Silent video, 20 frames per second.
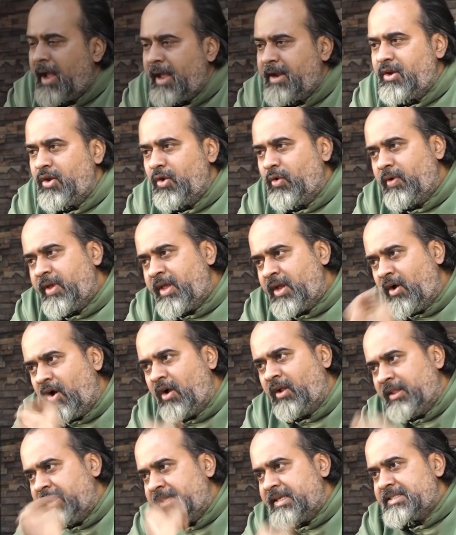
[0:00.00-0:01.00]
and knowing
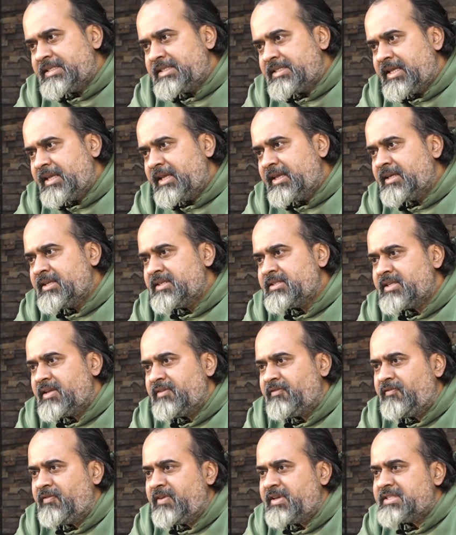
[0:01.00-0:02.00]
all these things
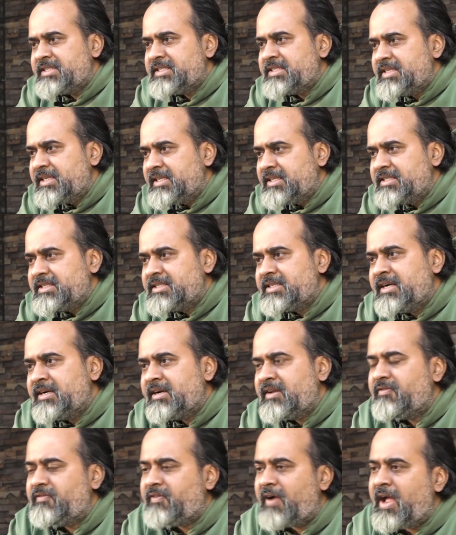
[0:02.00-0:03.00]
if we still
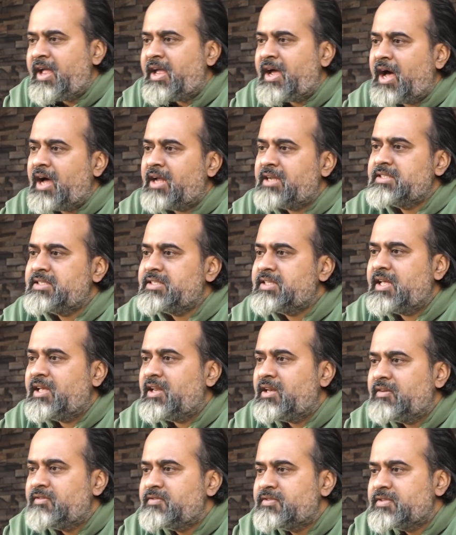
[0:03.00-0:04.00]
certify
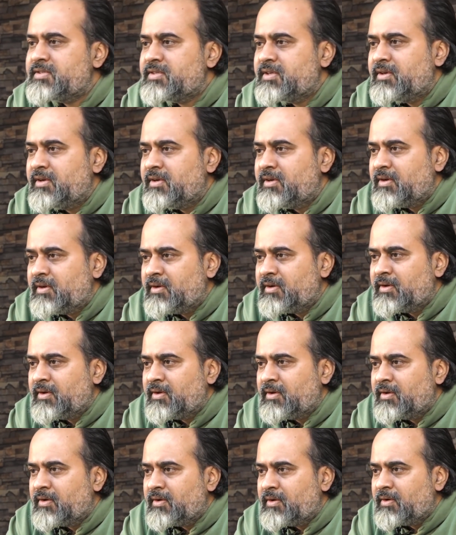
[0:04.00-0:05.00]
ourselves
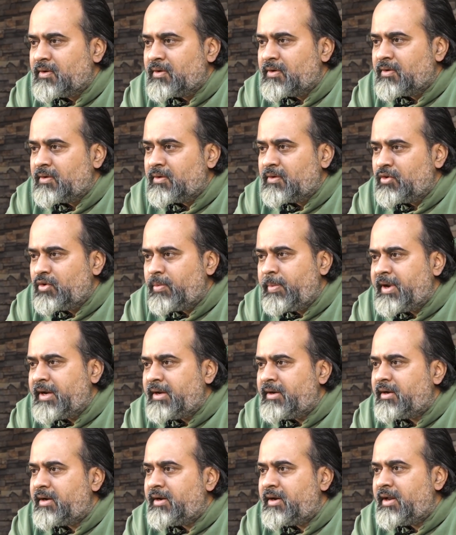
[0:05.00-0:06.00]
to be
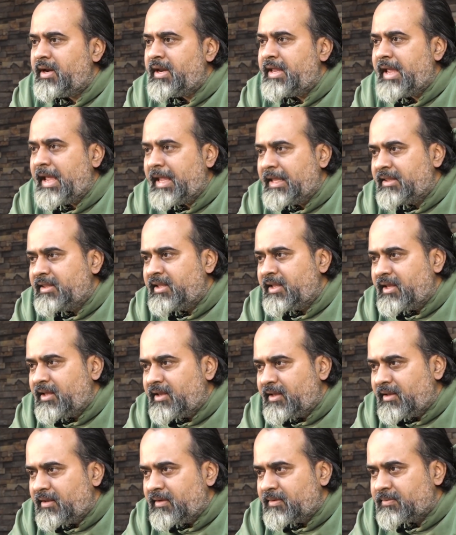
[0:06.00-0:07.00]
internally
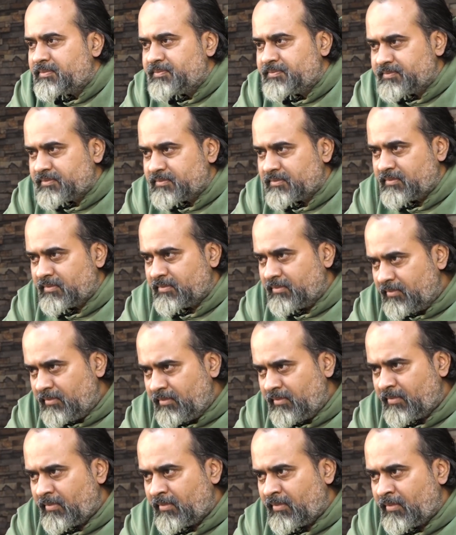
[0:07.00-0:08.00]
healthy
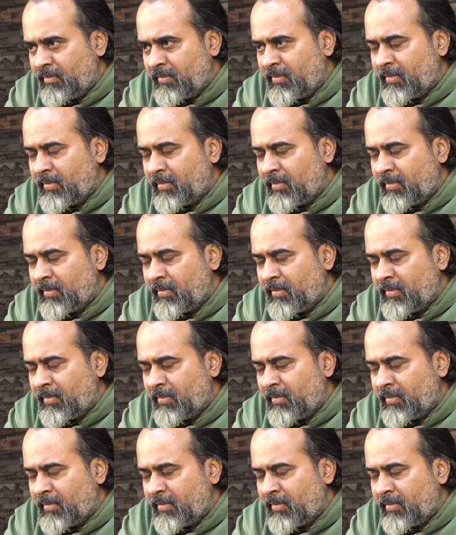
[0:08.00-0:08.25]
hmm,